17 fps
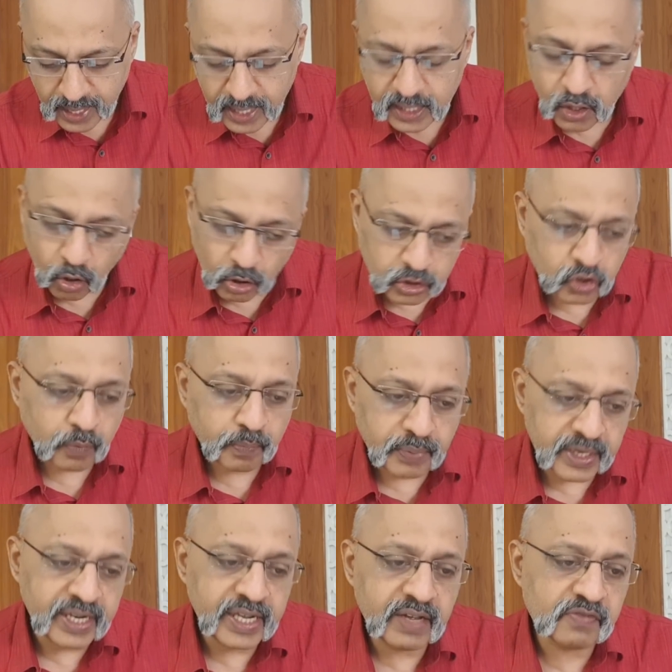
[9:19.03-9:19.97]
He also
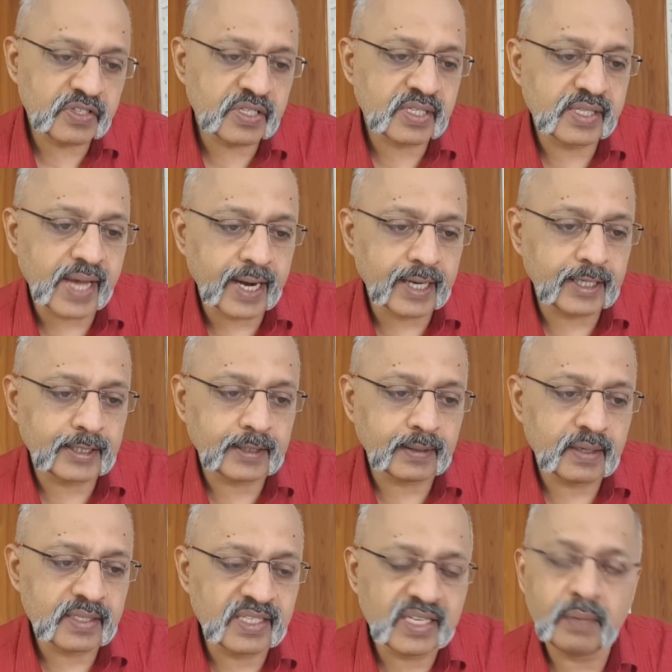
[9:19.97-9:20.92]
believes
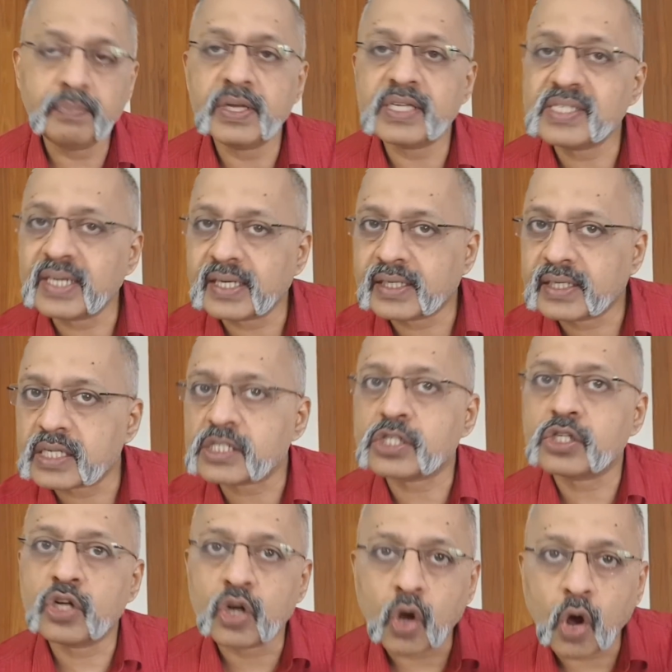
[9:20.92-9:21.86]
that CBSE
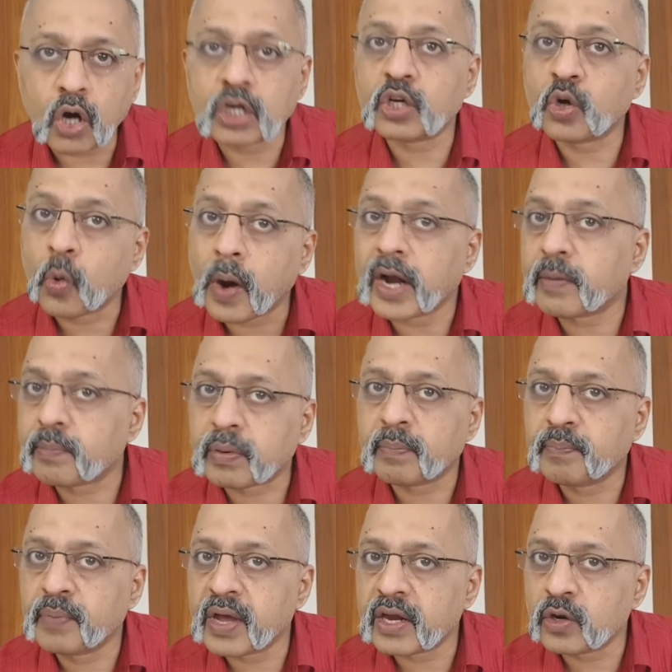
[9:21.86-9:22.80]
does not quite
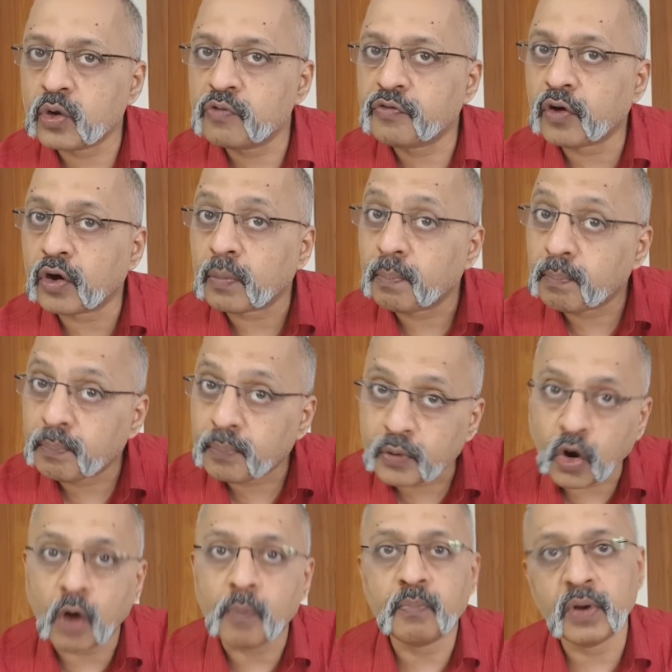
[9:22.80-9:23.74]
prepare you for
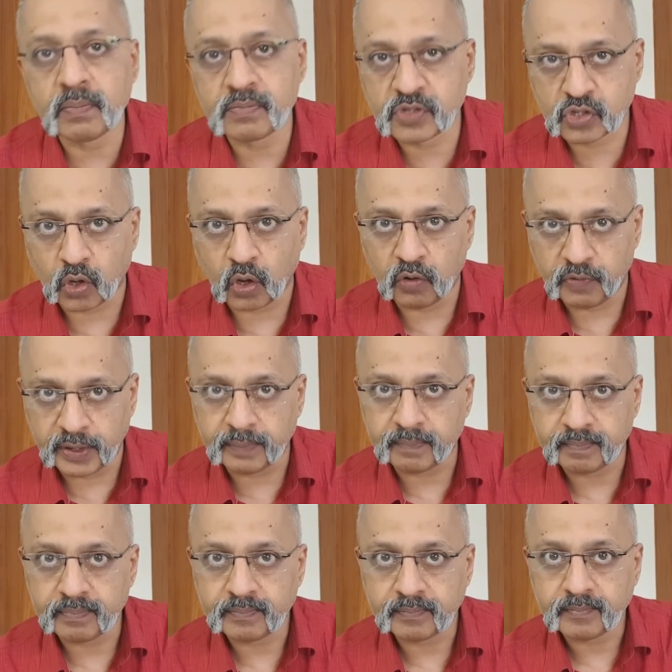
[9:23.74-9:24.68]
problem
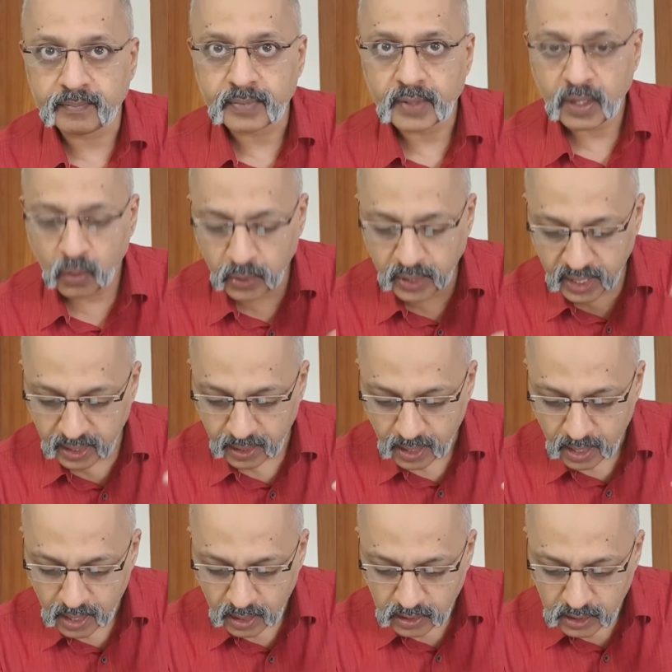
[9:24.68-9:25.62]
solving.
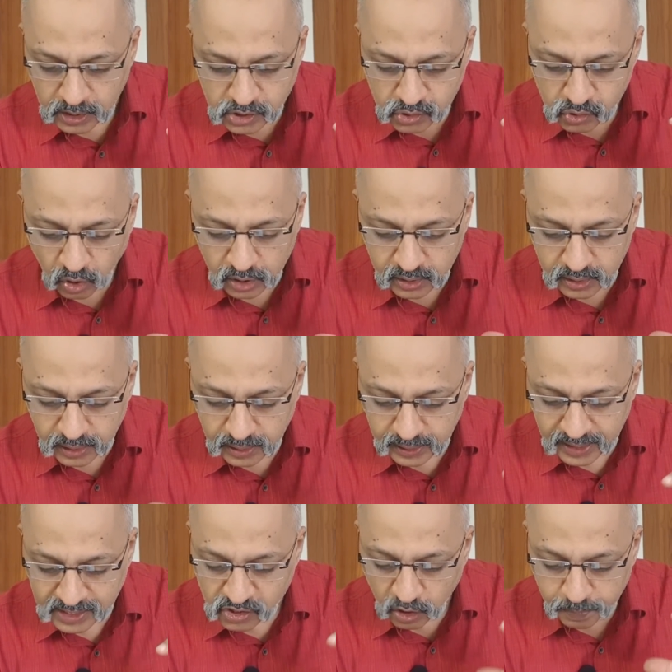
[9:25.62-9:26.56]
Okay, does
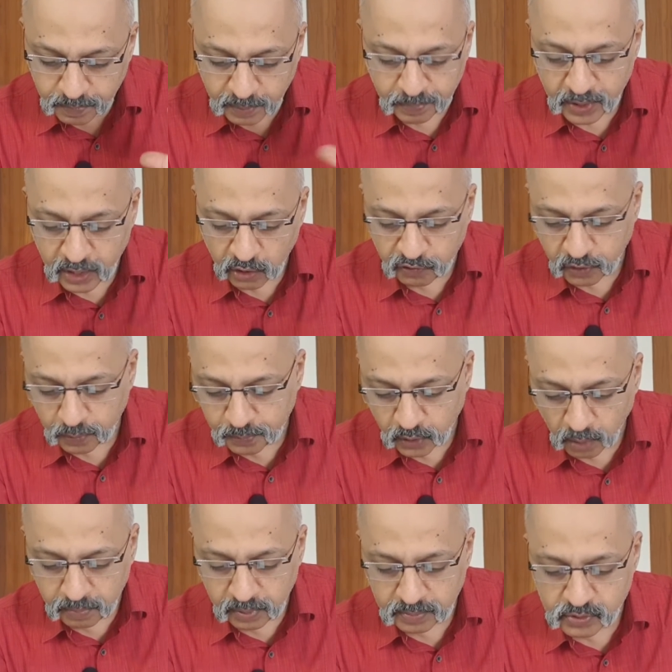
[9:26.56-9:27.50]
not prepare you for
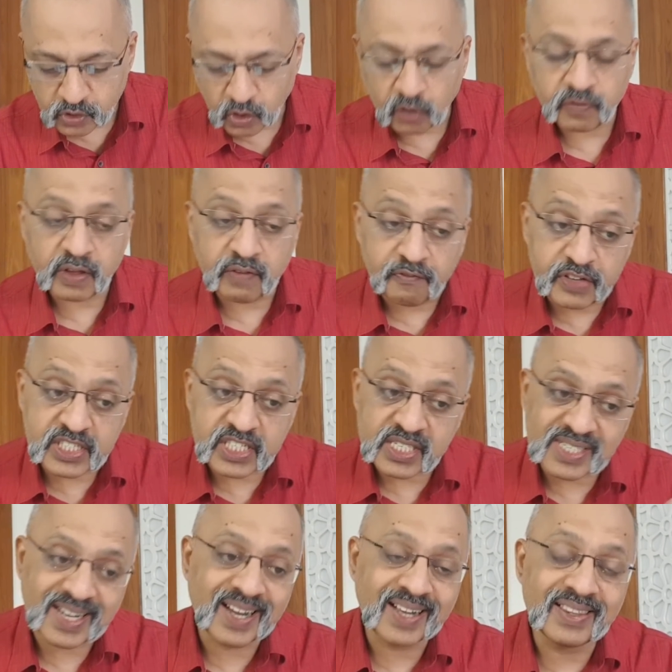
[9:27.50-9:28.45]
problem solving, which
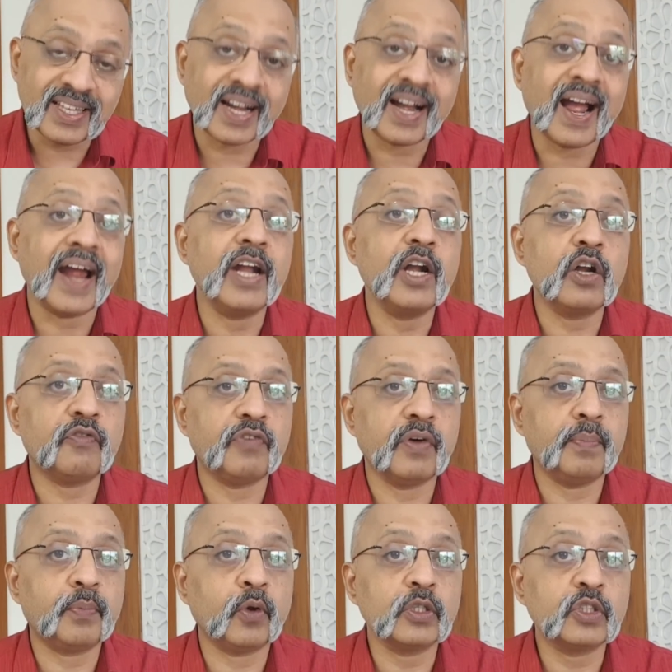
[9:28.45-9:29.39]
is the kind
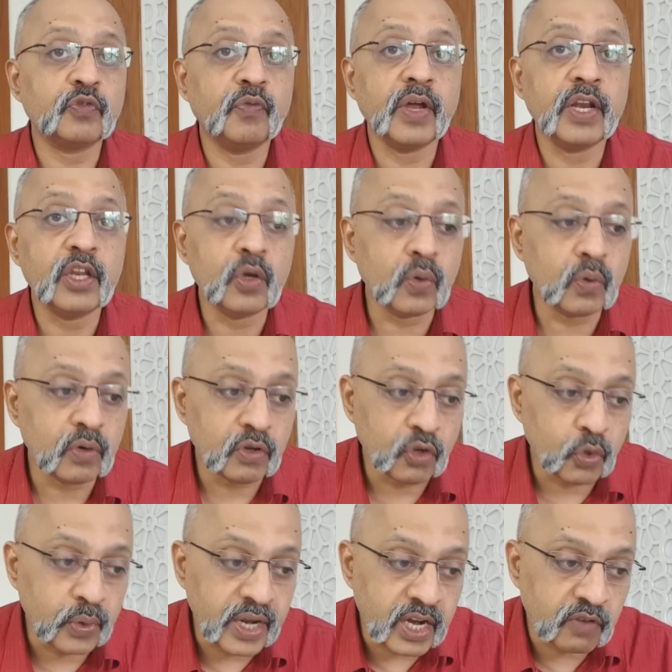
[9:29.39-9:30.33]
of approach when
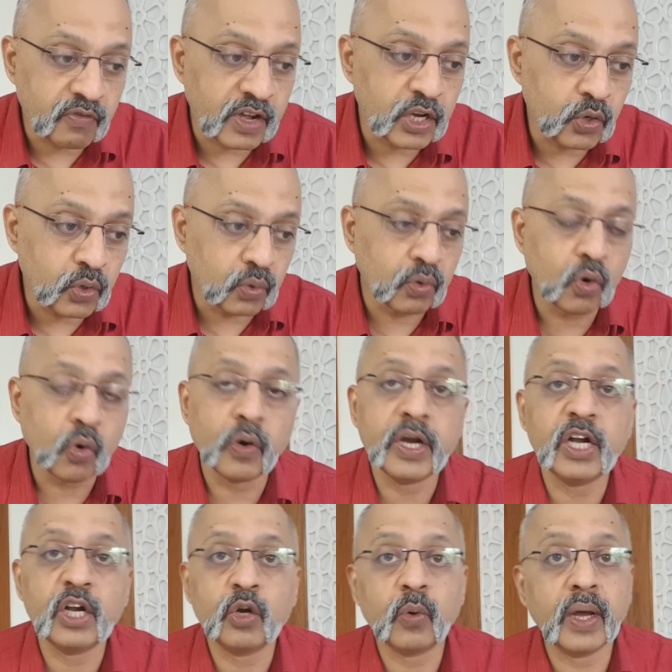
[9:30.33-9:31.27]
you need when you
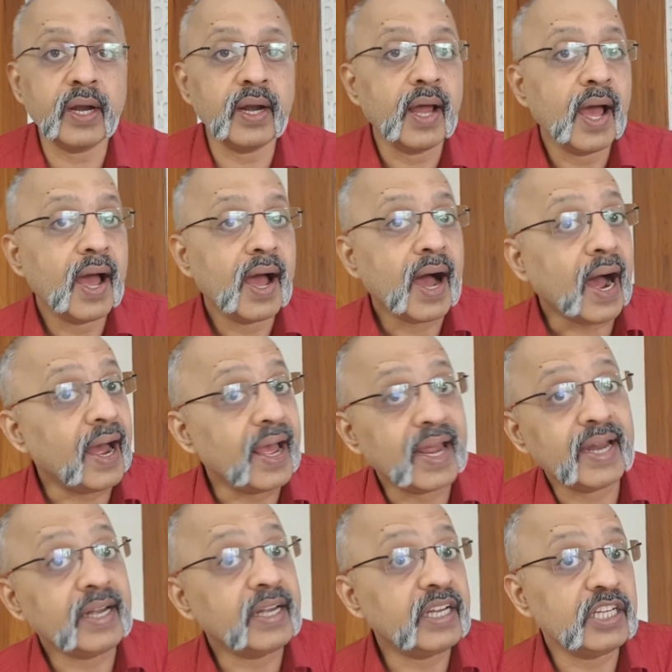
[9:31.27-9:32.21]
go into an
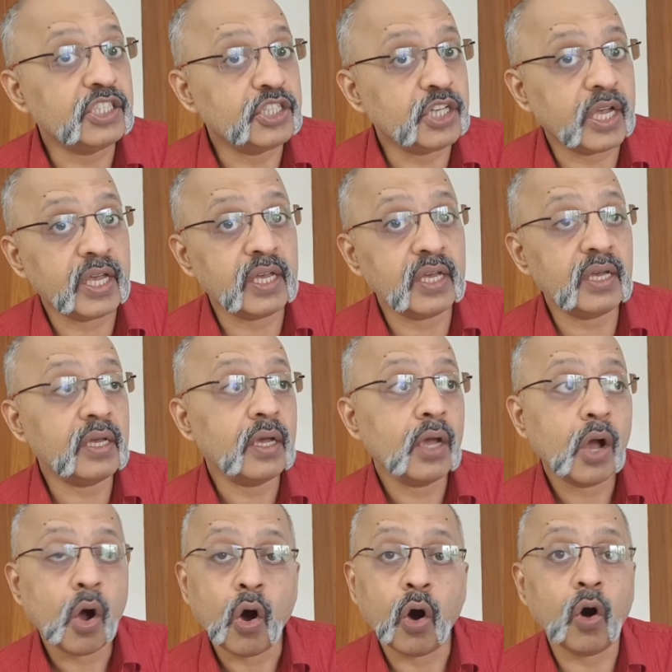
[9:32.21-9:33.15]
IIT
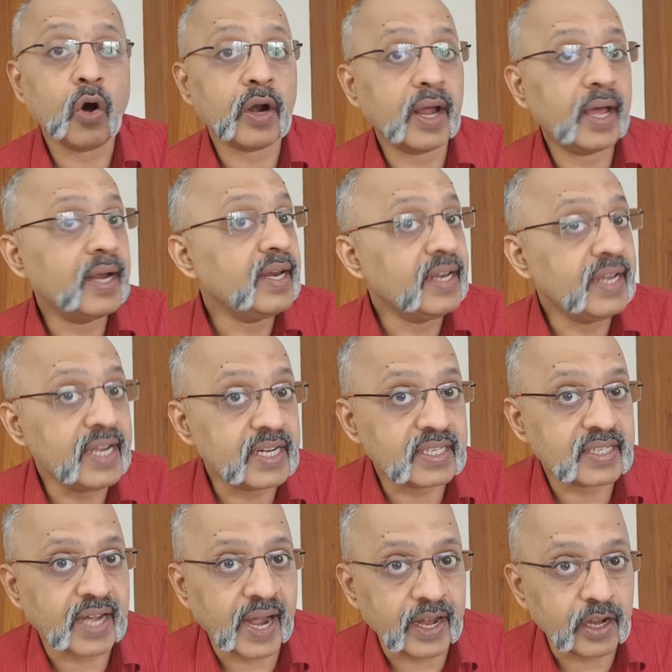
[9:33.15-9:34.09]
JEE or a
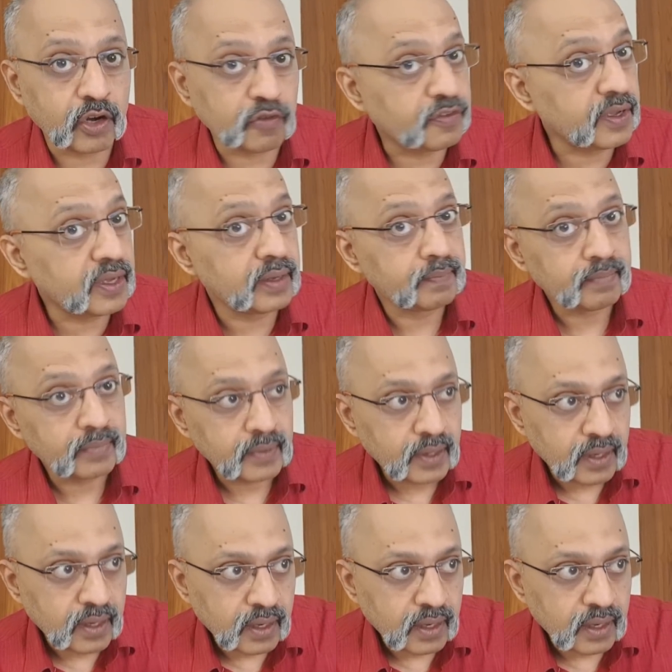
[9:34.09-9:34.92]
NEET kind of a,